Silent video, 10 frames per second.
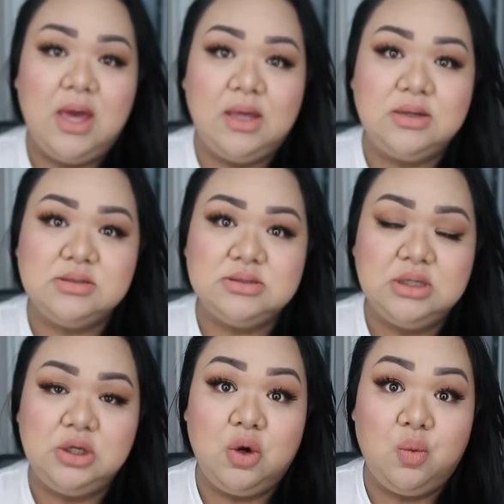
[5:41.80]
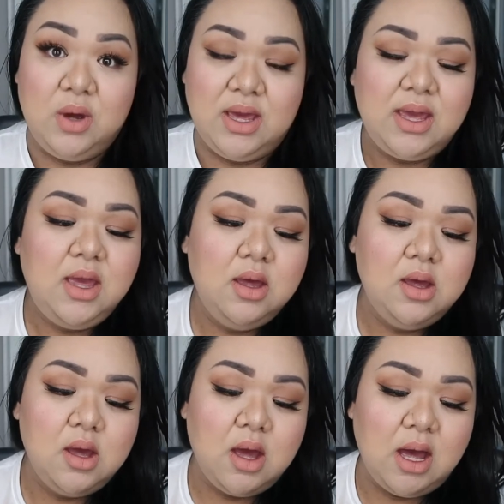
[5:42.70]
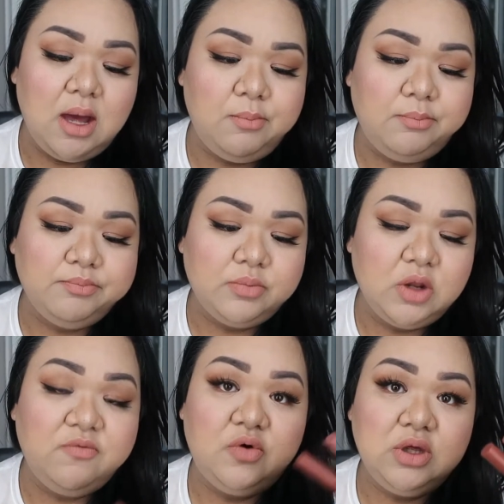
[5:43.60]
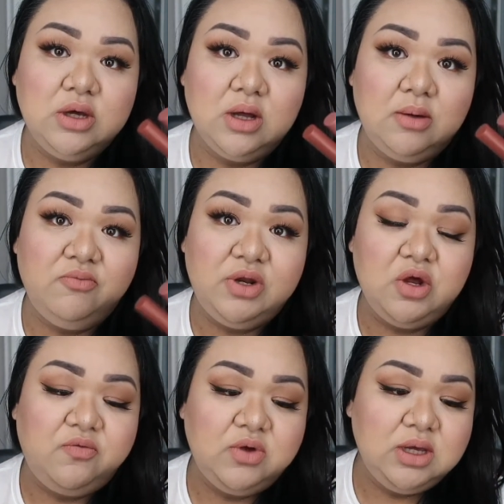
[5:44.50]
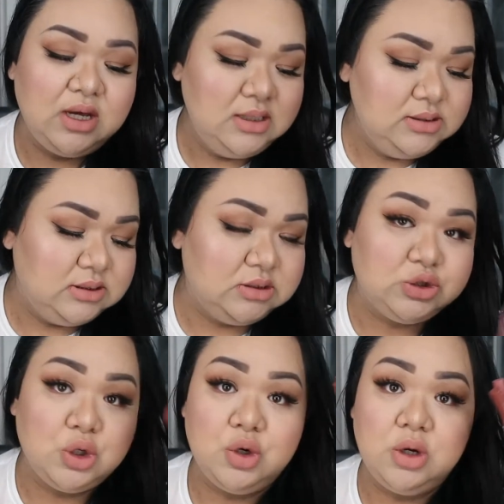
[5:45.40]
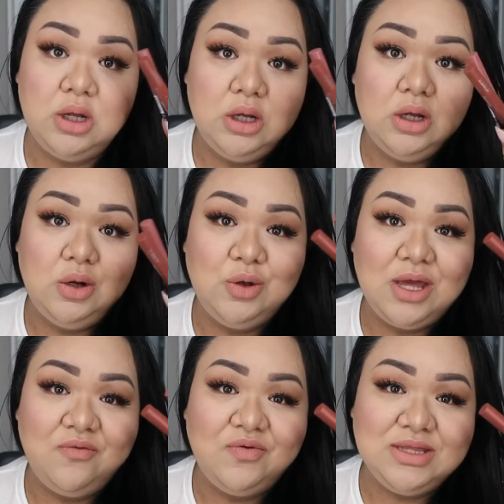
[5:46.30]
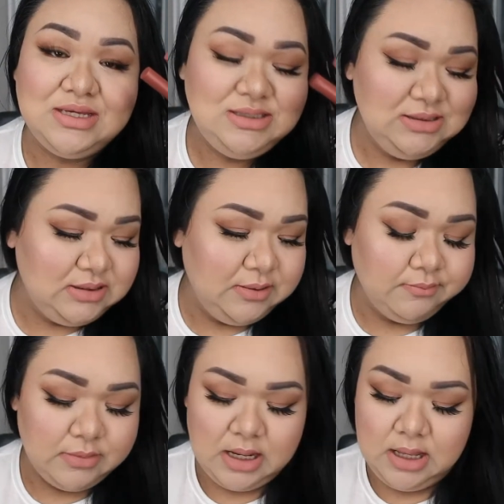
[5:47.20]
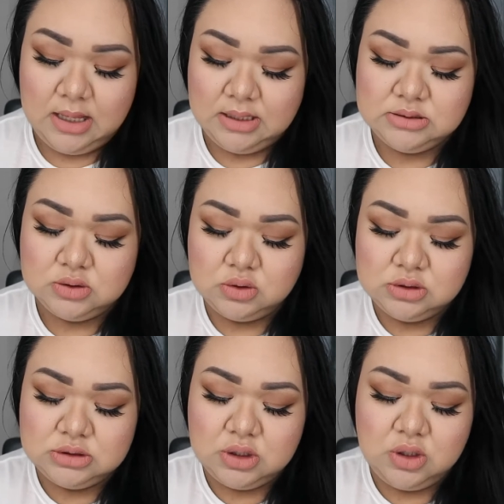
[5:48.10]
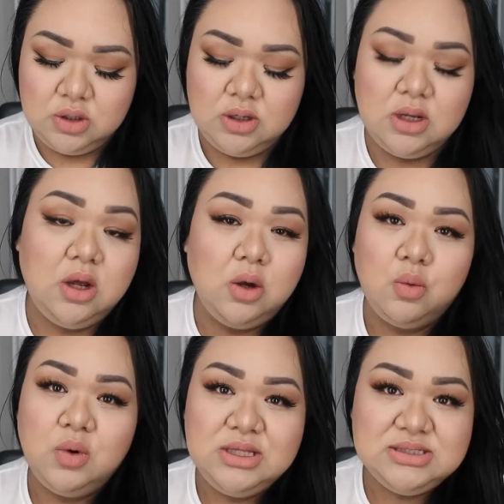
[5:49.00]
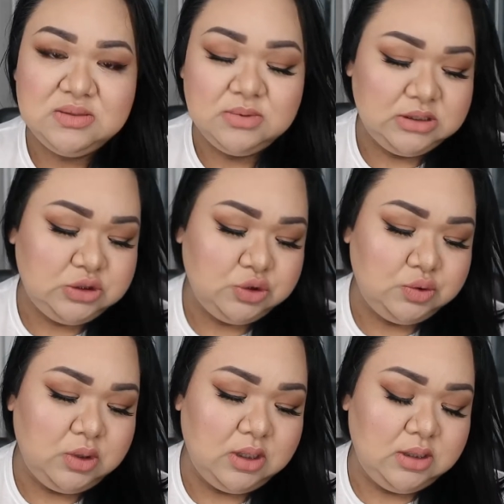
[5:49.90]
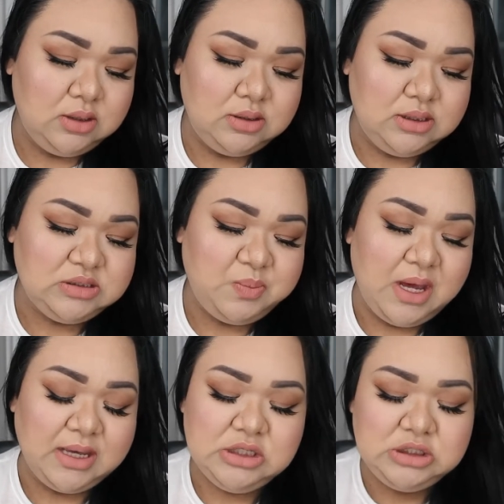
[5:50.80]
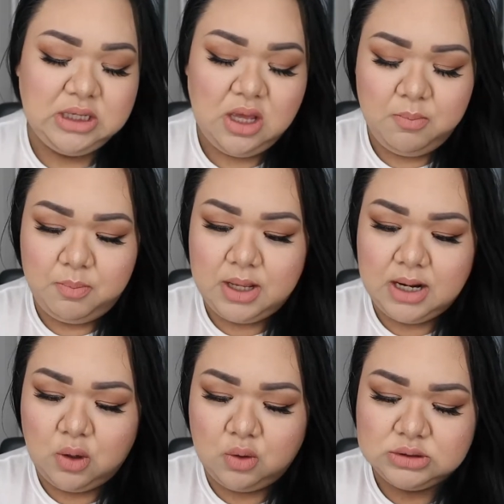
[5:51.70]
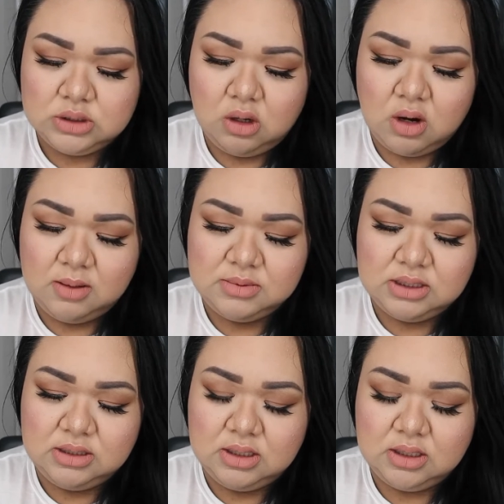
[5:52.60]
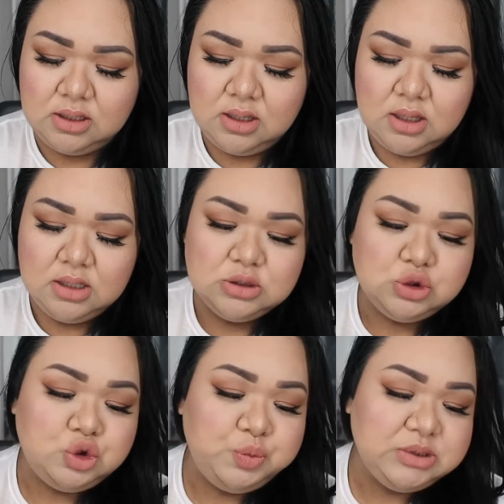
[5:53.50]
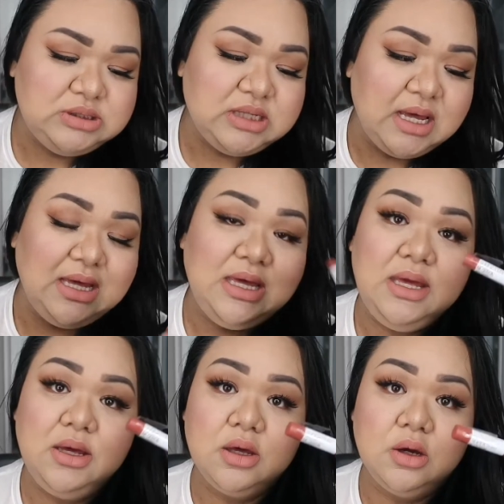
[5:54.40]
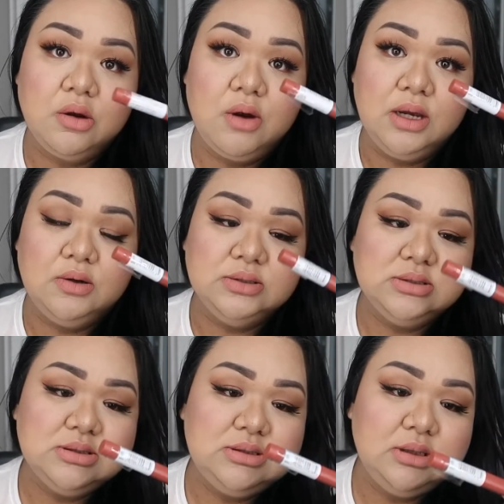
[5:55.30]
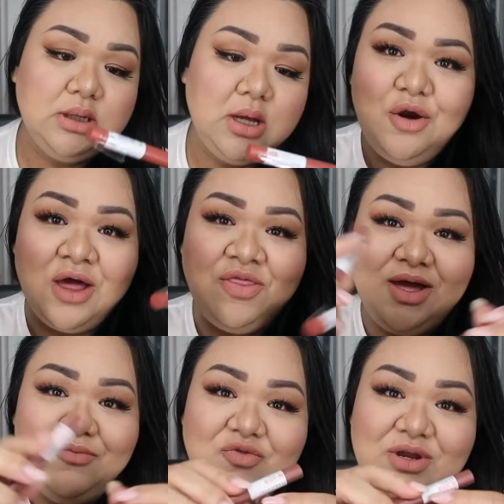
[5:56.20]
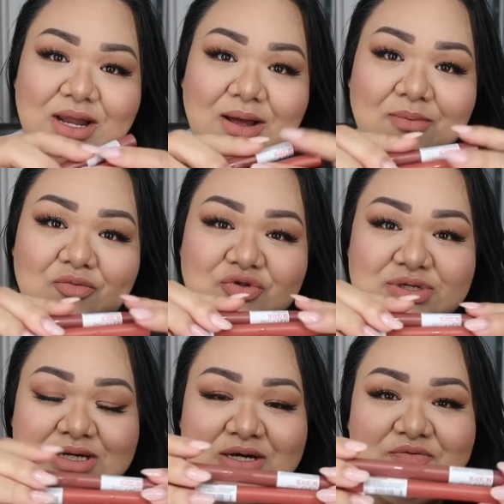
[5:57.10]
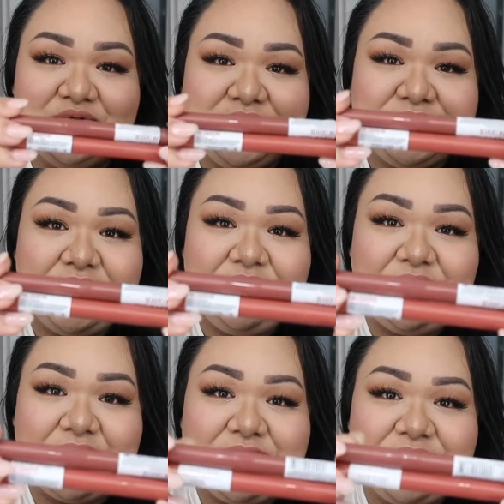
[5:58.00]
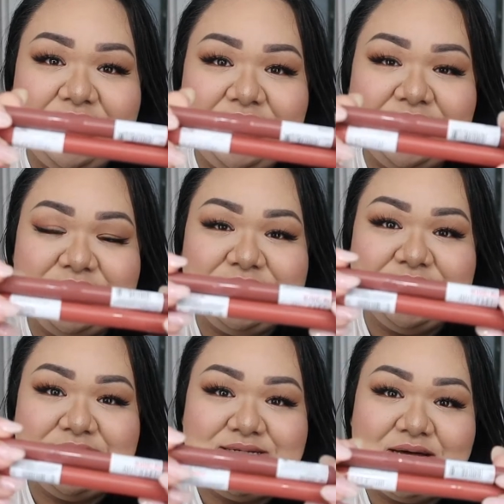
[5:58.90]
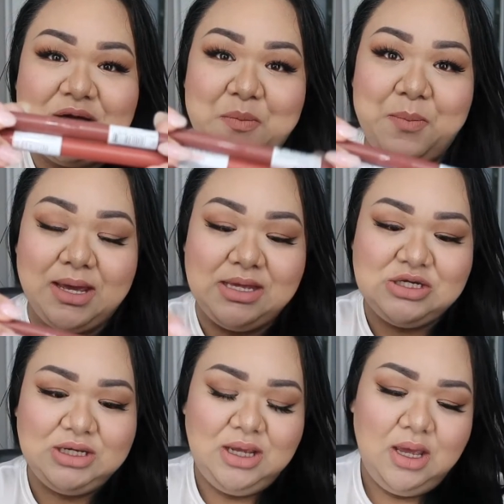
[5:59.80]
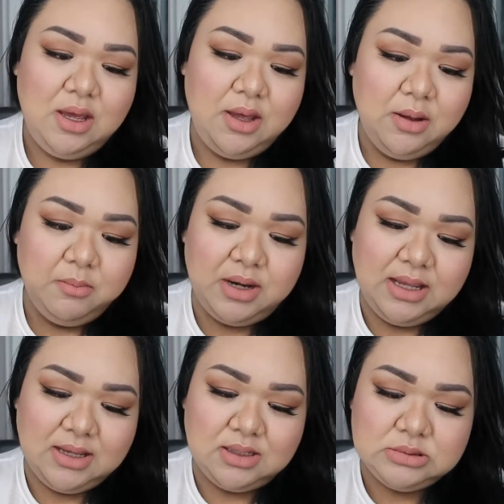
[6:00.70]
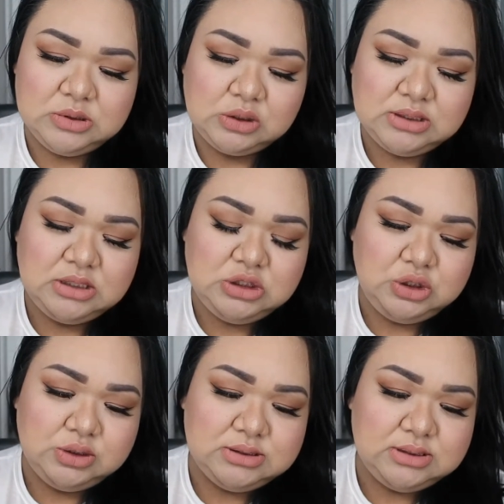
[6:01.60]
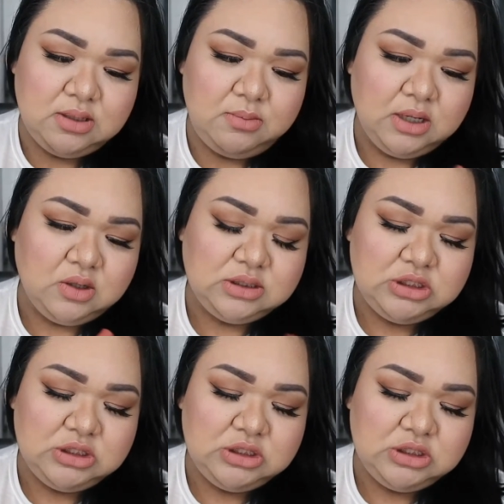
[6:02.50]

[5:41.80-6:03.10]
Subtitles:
and wear for you video for you guys. So look out for these. And also really similar to this packaging, but I also grabbed the Superstay ink crayons. I think I'm real sucker for these kind of like thin cylinder packaging. But again, I'm so excited to use them. I got the